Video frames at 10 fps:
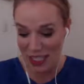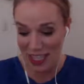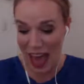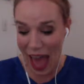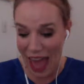
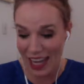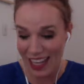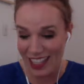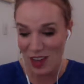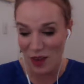that
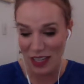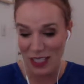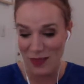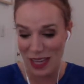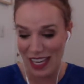is going
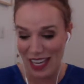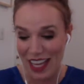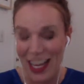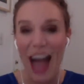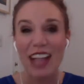to be,
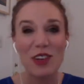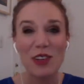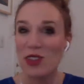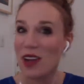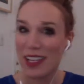I
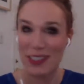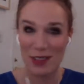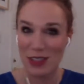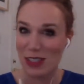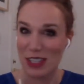told you guys, I
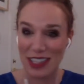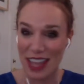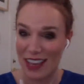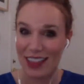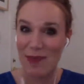was just going to
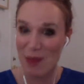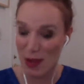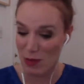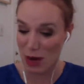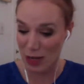like let my
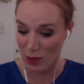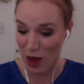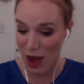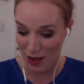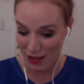brain
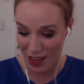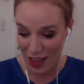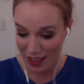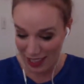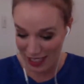run.
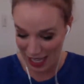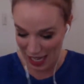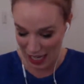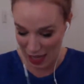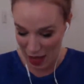Let's see.